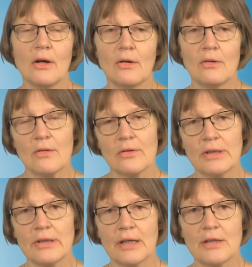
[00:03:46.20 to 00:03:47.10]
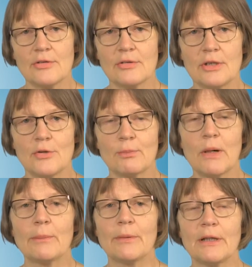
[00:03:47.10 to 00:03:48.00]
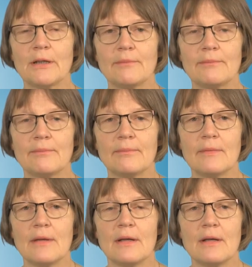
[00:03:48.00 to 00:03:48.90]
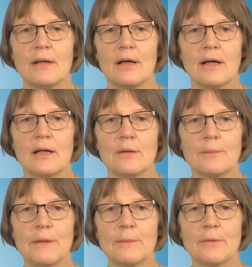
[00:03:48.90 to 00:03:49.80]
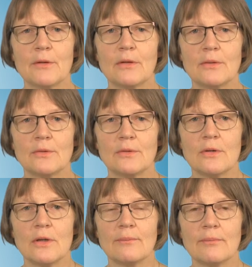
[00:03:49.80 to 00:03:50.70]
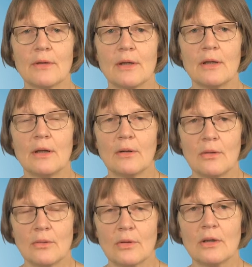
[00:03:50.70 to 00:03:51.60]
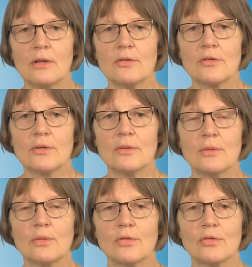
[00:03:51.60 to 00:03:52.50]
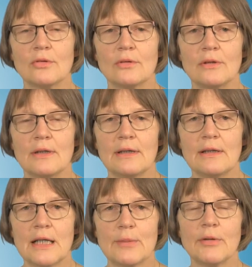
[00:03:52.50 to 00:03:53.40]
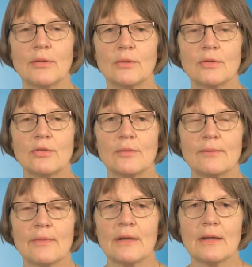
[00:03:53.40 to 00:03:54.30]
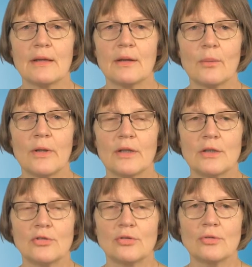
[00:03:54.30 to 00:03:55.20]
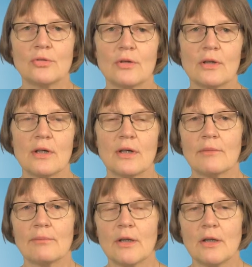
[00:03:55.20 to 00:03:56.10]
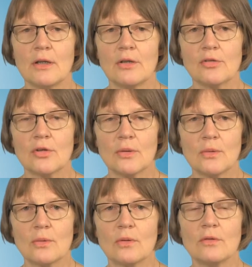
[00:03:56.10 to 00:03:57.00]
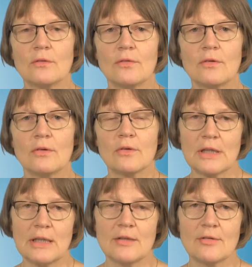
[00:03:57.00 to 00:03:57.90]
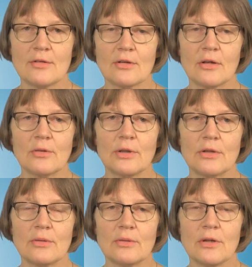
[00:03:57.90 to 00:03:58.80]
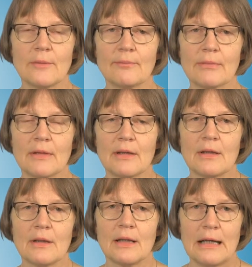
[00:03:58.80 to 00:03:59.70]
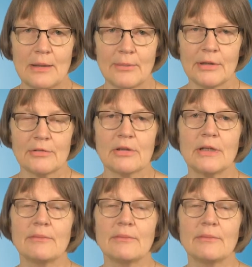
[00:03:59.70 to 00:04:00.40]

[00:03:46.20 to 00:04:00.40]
All the education is public, and people go to the local schools in neighborhoods when they choose their school for the kids going to the elementary